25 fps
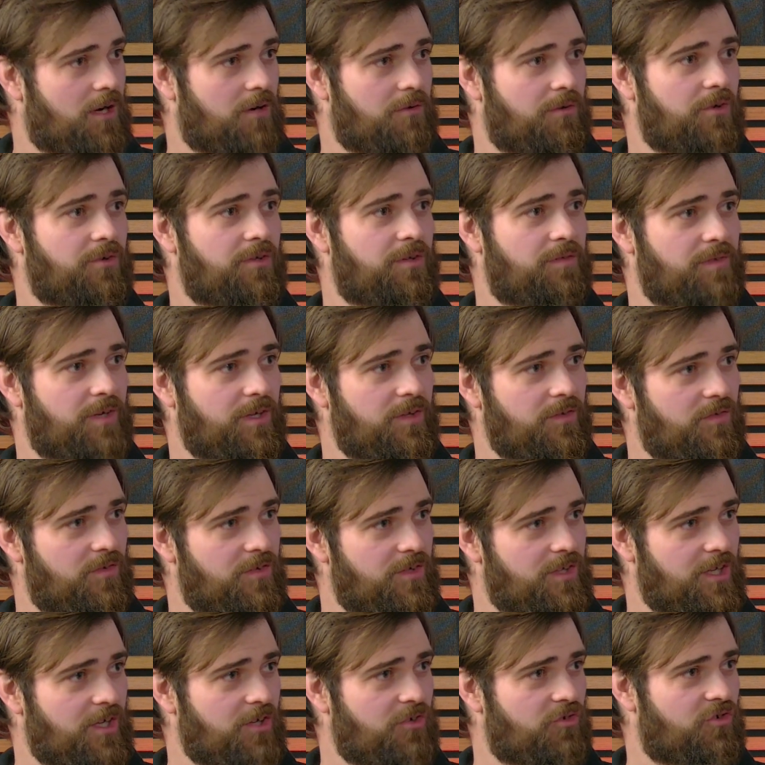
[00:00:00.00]
Our own event,
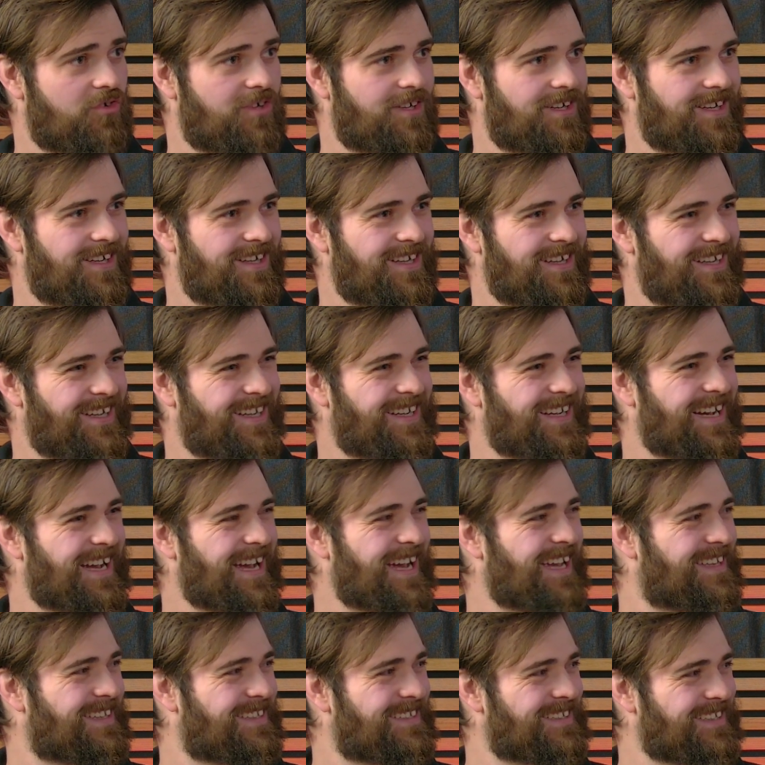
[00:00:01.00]
yes.
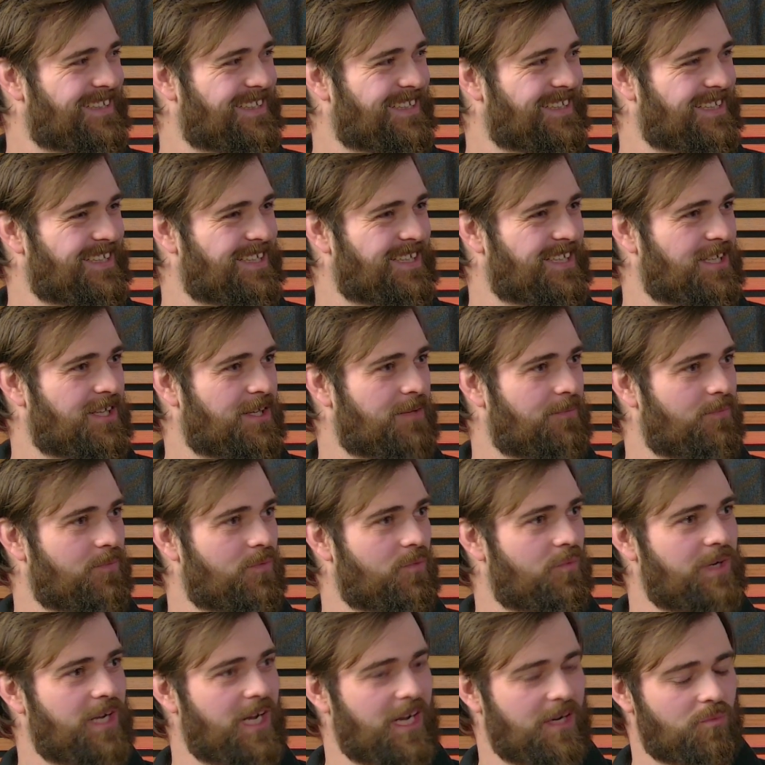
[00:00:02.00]
And
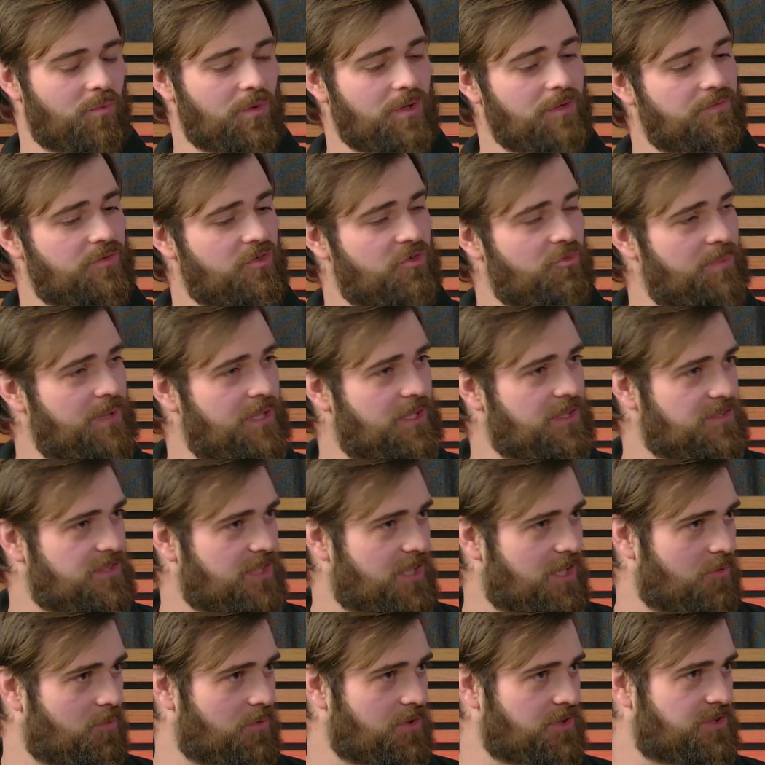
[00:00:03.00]
we had one of the speakers
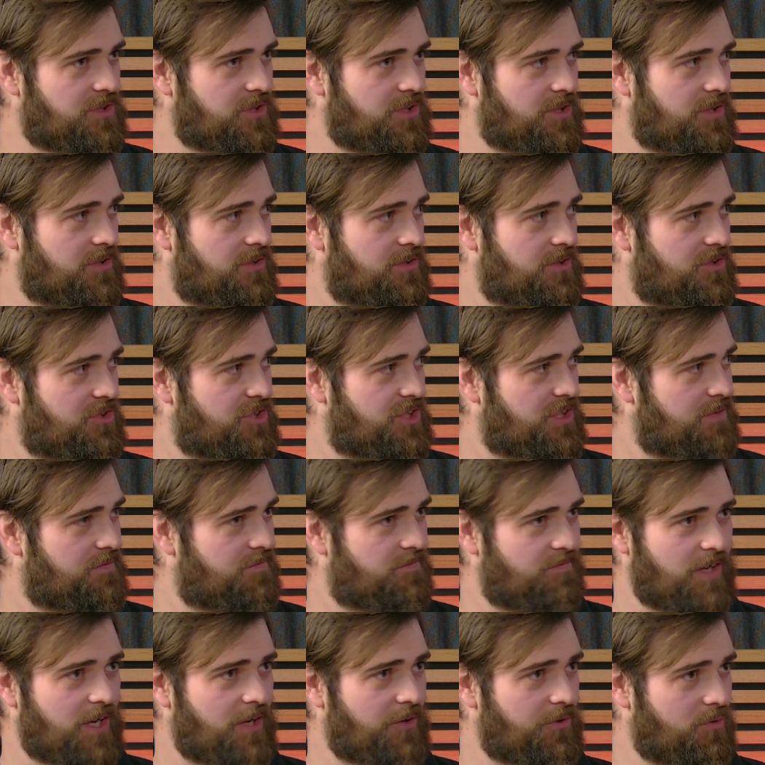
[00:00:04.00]
there was the Chief
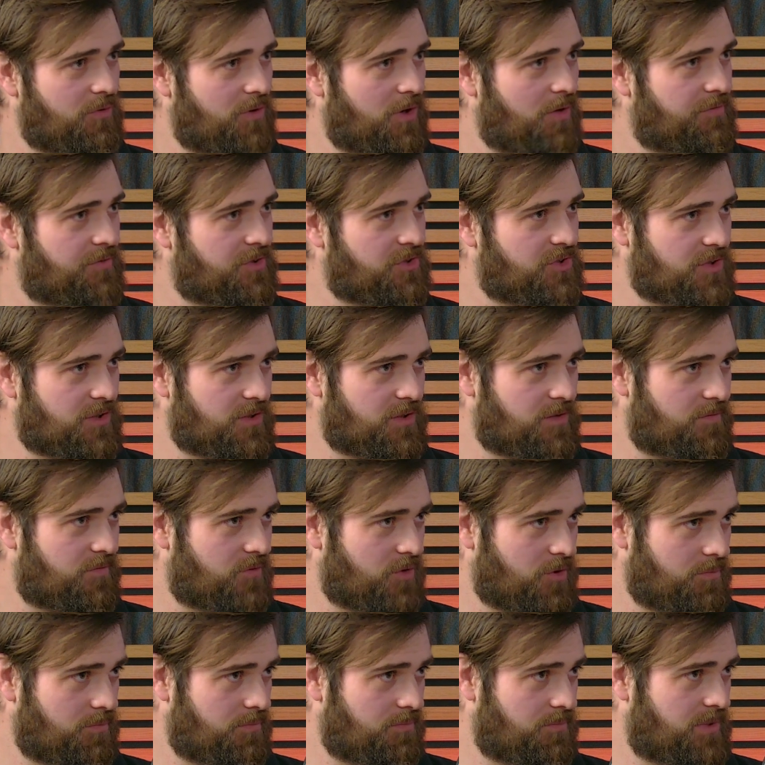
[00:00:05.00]
Value Officer
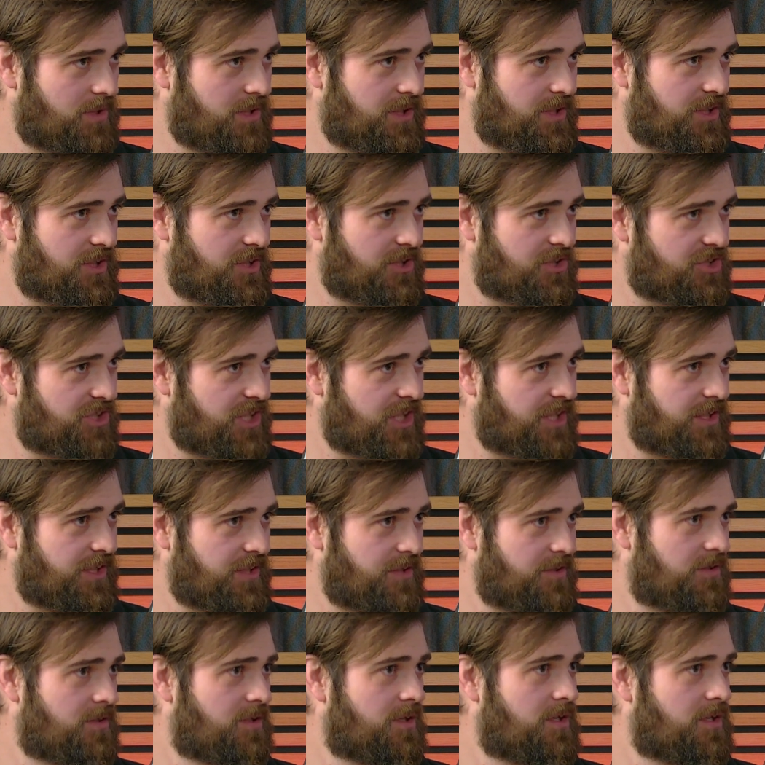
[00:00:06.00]
from Stedin.